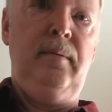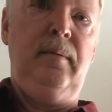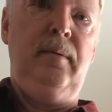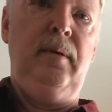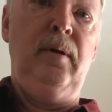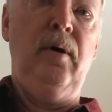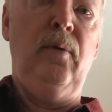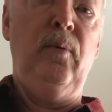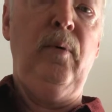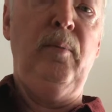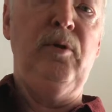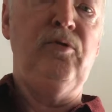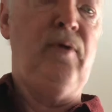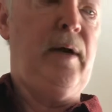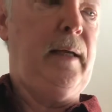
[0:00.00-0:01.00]
you know, when
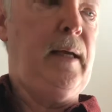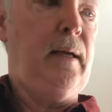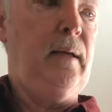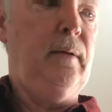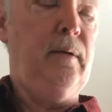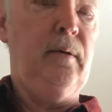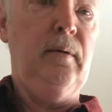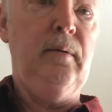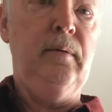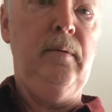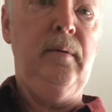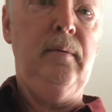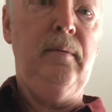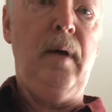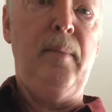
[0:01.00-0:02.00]
we're trying to get a little
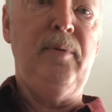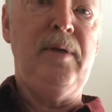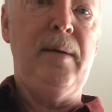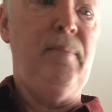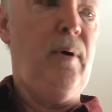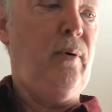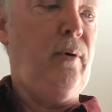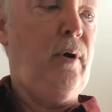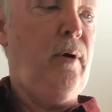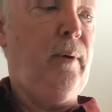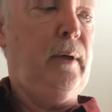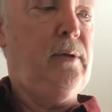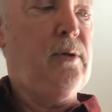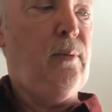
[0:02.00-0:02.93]
up-tempo going. So